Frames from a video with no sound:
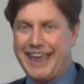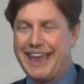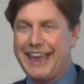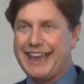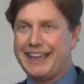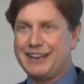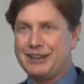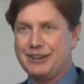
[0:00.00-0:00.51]

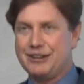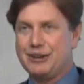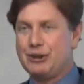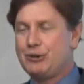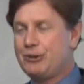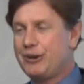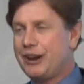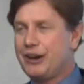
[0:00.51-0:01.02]
And
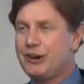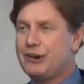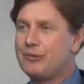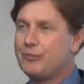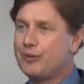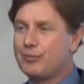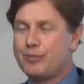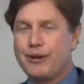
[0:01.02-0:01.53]
you at
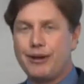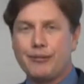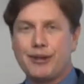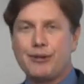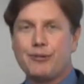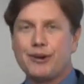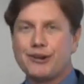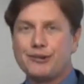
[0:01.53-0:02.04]
home were
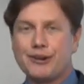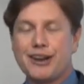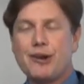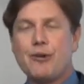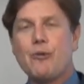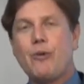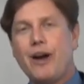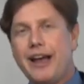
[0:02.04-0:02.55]
probably
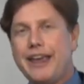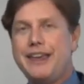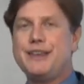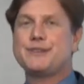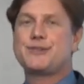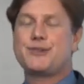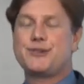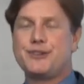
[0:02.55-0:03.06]
wondering why
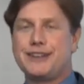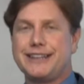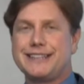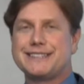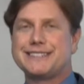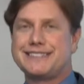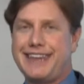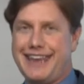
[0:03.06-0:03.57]
is
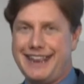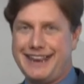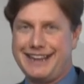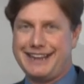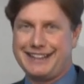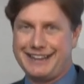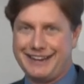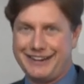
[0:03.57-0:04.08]
Crilley
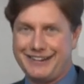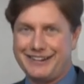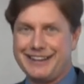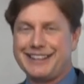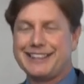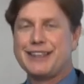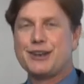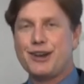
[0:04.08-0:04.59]
standing there
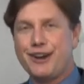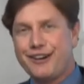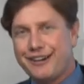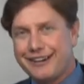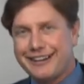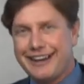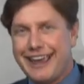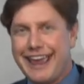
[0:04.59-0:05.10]
in the
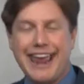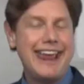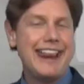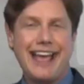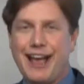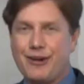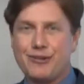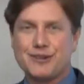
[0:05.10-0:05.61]
dark
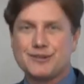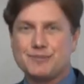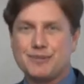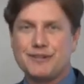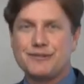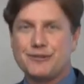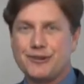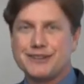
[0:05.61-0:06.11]
eight hours
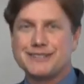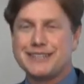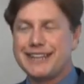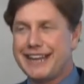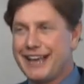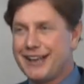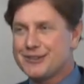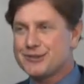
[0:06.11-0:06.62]
before a
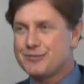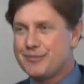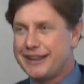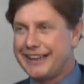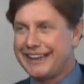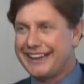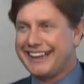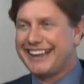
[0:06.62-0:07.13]
city council
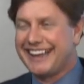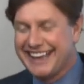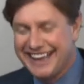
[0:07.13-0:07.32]
meeting?